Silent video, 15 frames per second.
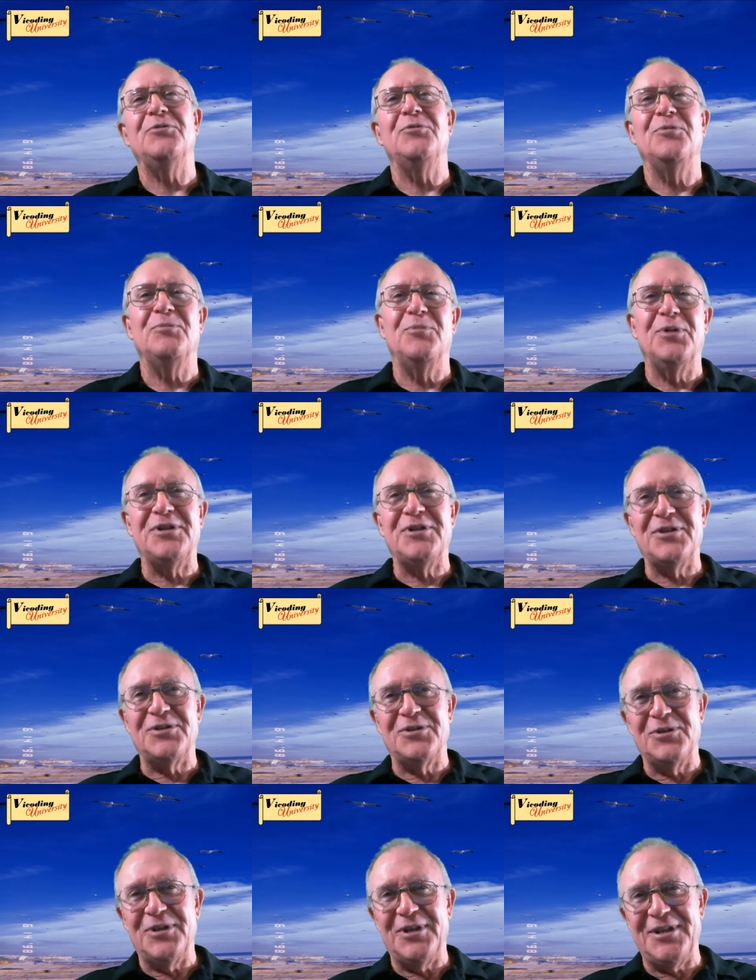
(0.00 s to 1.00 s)
puts us through
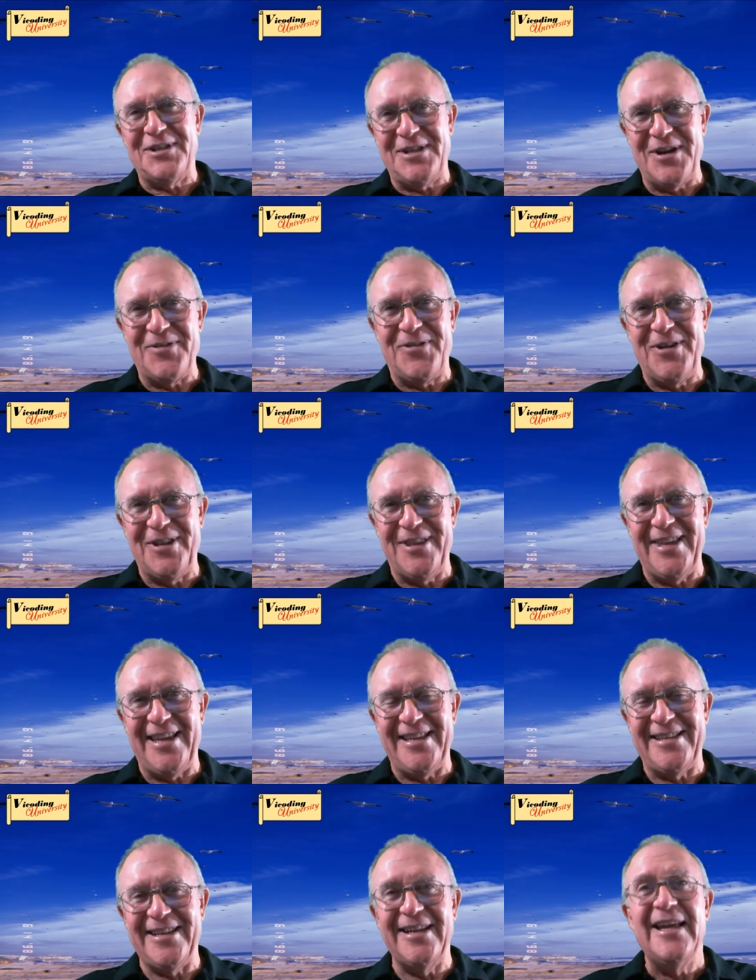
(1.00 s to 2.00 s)
these different things
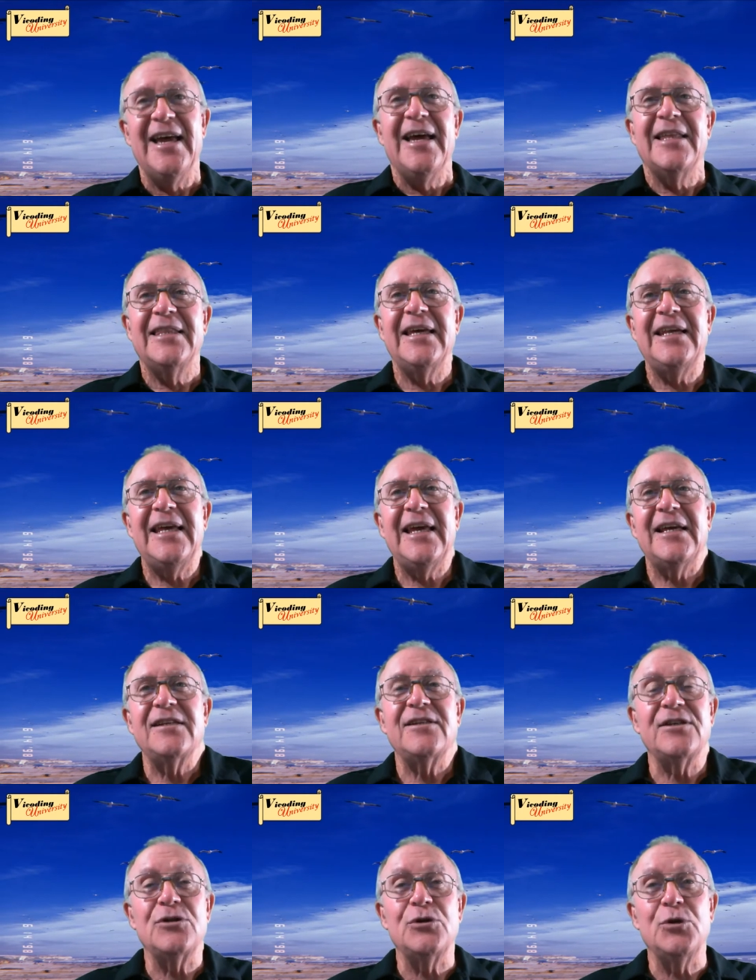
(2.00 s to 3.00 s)
here. Then he has us
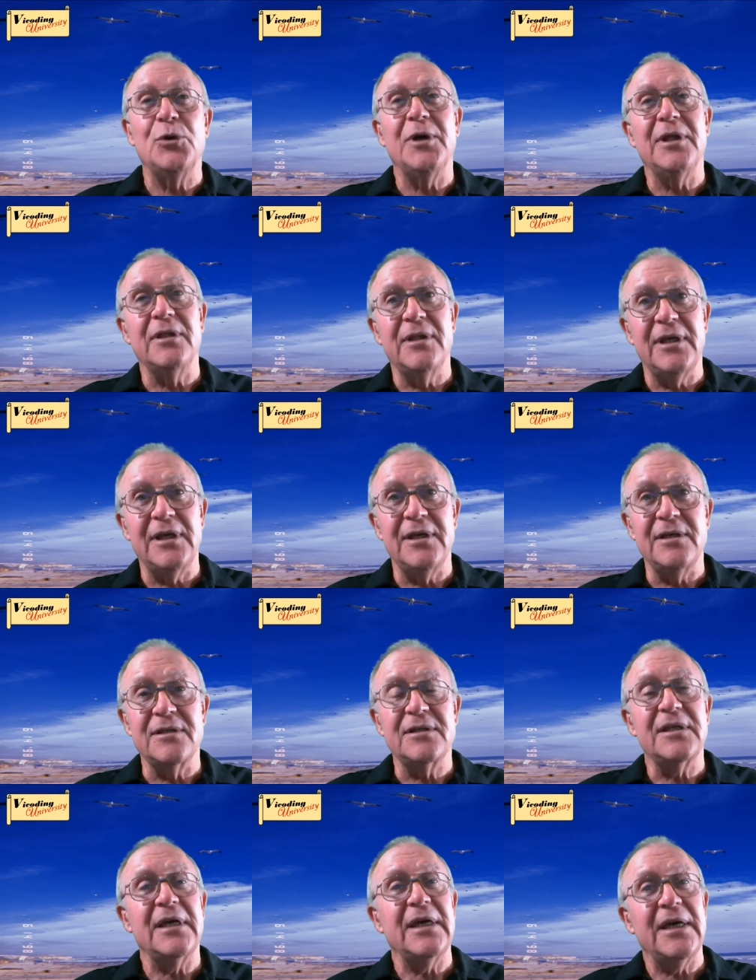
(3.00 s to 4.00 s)
doing these
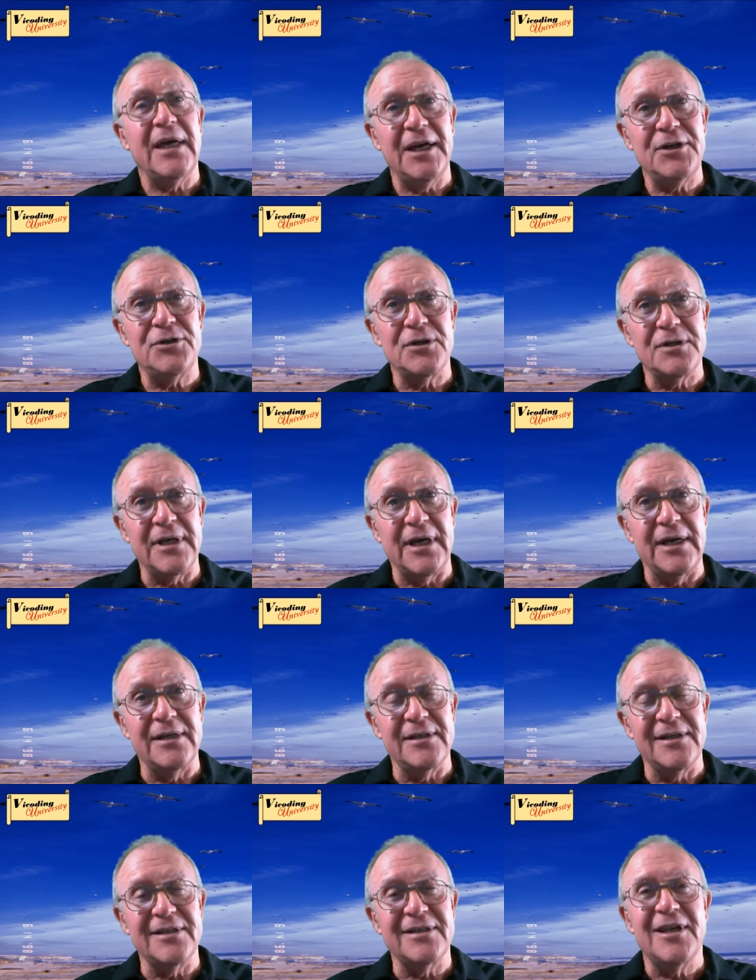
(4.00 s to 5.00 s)

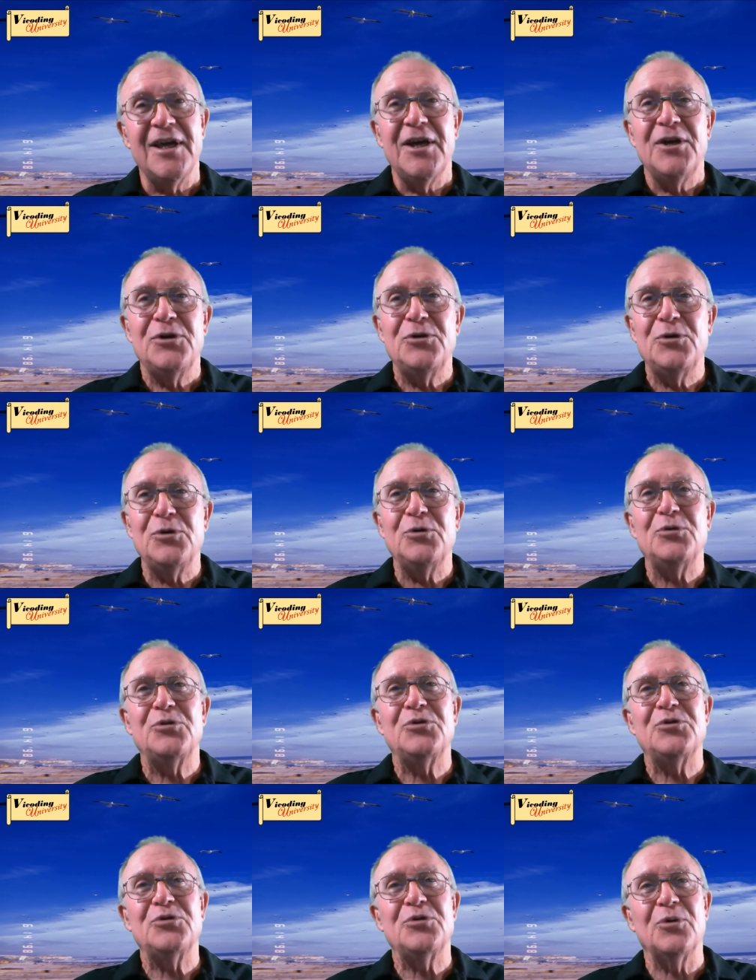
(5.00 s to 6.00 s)
exercises to
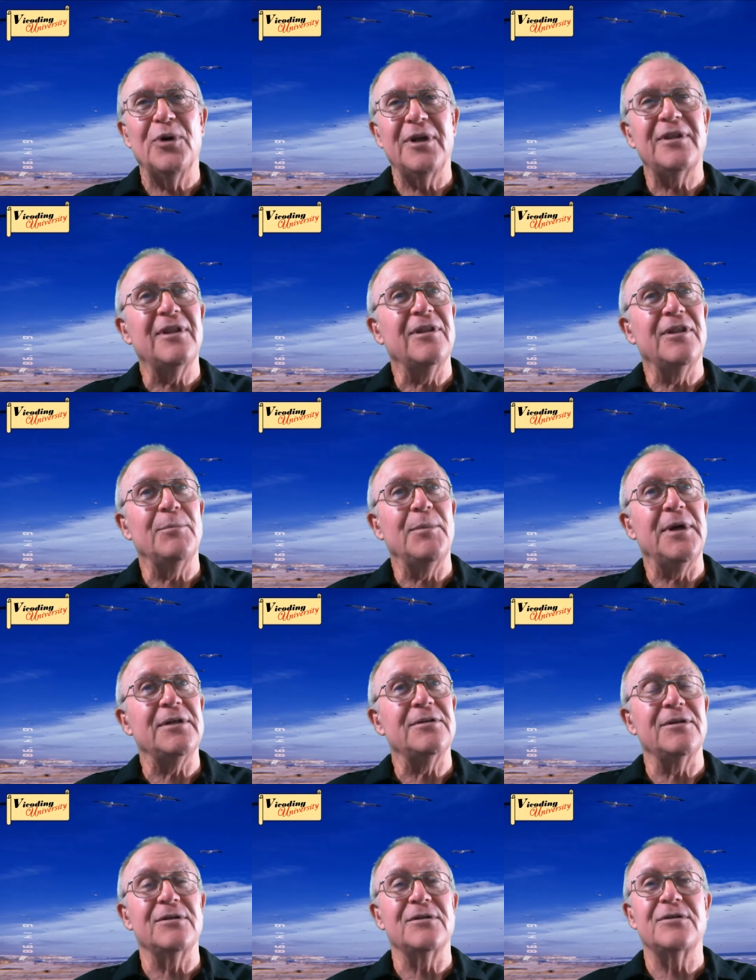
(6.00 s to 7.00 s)
strengthen the
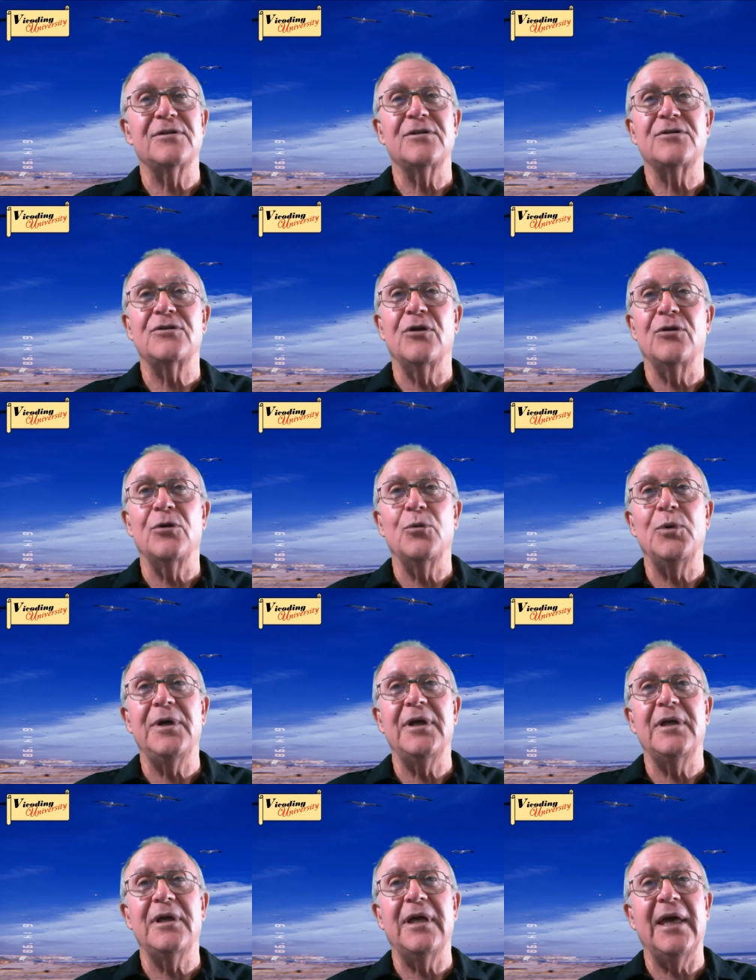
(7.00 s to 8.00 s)
muscles so that we
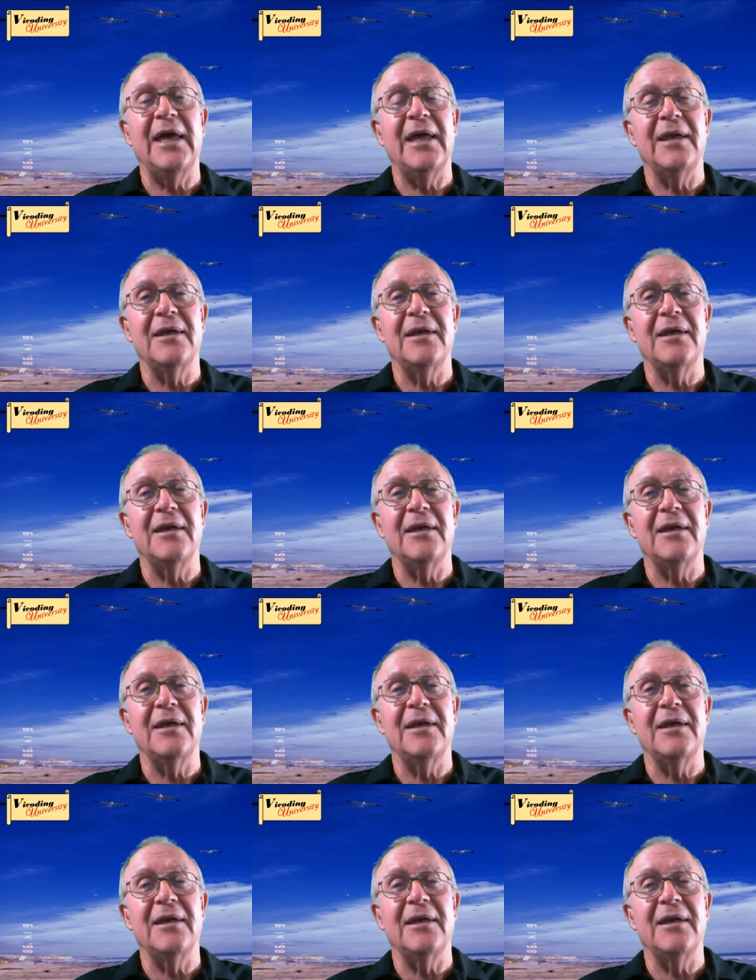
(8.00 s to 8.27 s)
can